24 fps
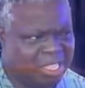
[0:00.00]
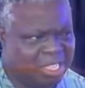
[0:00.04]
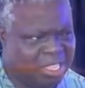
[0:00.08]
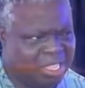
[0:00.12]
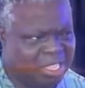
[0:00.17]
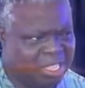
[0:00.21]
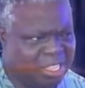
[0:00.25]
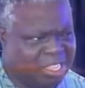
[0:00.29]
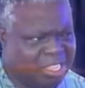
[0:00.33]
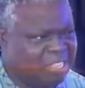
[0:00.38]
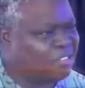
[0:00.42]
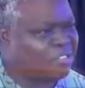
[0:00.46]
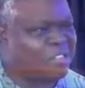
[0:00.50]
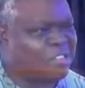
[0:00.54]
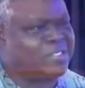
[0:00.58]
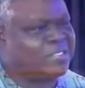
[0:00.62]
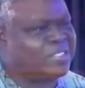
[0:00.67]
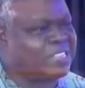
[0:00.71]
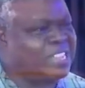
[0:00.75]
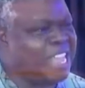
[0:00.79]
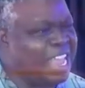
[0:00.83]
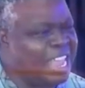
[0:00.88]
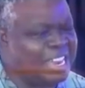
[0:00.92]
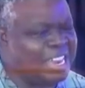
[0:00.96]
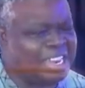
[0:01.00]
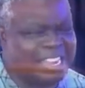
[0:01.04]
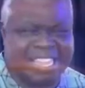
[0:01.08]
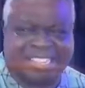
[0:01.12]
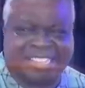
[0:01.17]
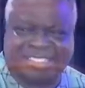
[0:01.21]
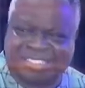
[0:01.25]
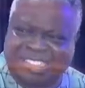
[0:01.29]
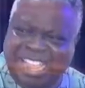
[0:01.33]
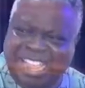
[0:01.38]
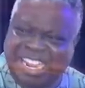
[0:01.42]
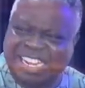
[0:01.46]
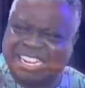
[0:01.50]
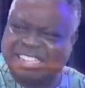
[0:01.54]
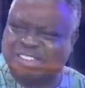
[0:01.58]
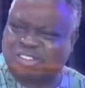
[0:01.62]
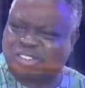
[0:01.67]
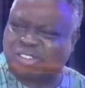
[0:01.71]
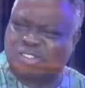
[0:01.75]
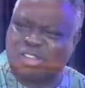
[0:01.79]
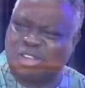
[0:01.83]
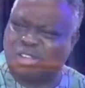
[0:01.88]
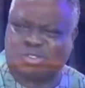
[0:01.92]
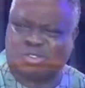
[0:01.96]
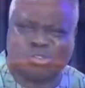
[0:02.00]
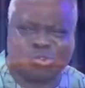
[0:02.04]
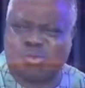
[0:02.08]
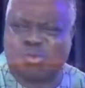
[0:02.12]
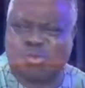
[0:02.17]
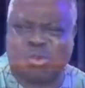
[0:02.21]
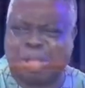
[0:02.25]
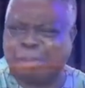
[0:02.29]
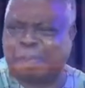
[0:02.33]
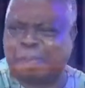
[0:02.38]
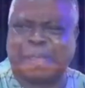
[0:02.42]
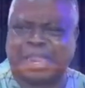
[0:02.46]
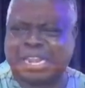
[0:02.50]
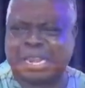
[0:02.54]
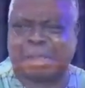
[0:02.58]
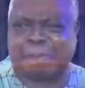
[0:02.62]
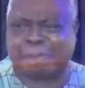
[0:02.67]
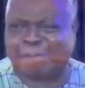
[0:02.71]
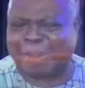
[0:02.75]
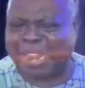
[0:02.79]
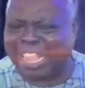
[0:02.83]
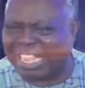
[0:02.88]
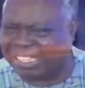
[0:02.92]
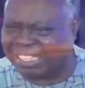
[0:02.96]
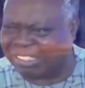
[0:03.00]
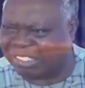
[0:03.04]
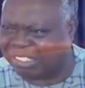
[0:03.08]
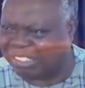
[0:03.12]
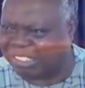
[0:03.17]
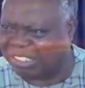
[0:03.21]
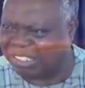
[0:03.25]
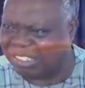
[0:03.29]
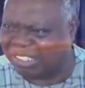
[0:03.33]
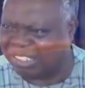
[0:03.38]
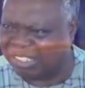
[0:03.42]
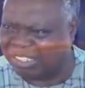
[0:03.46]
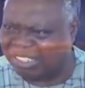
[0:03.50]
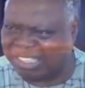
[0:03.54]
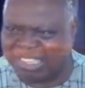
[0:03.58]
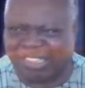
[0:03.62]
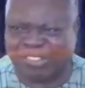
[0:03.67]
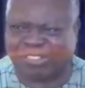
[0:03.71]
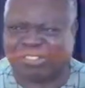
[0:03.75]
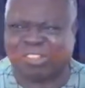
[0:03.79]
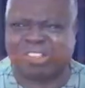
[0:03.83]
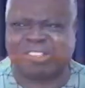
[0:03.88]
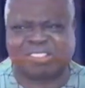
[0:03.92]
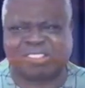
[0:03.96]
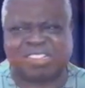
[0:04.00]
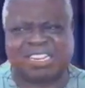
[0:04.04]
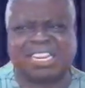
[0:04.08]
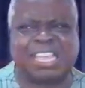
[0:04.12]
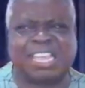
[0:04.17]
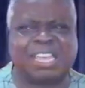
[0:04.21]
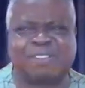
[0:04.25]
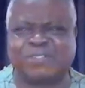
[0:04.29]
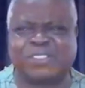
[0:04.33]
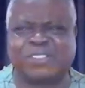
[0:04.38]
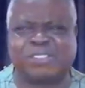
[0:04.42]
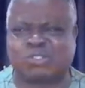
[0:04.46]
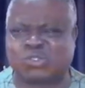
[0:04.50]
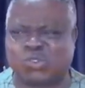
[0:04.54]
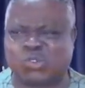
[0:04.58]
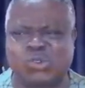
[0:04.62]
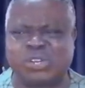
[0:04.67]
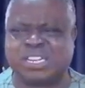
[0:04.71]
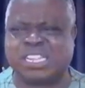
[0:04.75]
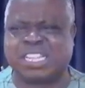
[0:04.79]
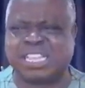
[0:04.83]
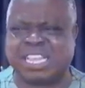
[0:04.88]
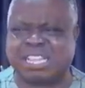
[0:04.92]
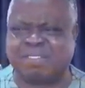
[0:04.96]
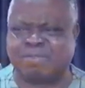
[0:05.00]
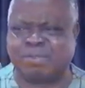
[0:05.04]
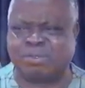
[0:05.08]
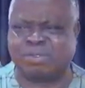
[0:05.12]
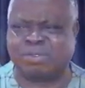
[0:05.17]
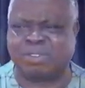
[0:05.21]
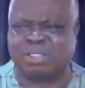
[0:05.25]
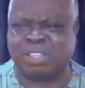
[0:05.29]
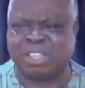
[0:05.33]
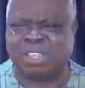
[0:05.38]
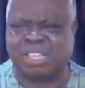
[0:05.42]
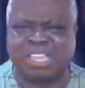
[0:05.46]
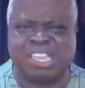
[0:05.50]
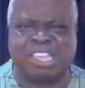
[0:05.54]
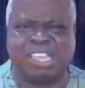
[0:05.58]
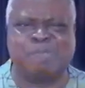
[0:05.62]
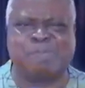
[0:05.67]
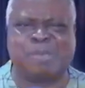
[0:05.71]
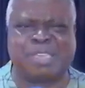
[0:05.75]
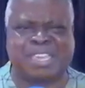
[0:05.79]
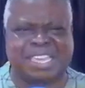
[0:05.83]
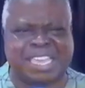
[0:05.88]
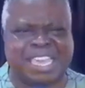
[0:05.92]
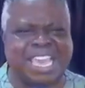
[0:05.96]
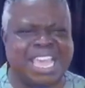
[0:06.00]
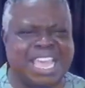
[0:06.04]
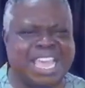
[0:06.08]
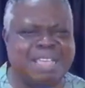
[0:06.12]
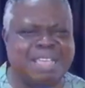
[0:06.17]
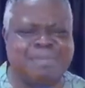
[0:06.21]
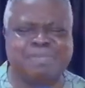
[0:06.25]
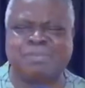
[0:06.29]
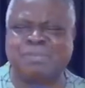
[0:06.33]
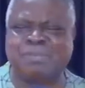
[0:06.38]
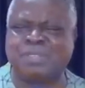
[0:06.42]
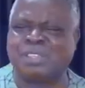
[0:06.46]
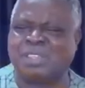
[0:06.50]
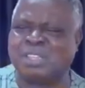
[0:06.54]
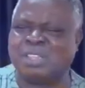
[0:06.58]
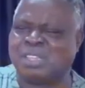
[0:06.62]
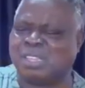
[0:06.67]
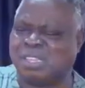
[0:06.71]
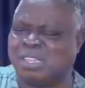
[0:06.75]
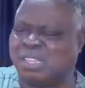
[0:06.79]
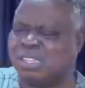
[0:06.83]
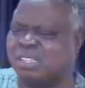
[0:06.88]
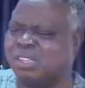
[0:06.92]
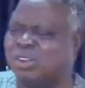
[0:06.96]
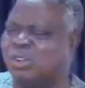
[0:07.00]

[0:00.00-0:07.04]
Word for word: He's concerned. He sent his son to go and pay the price. Jesus left his throne in heaven. He became, you know,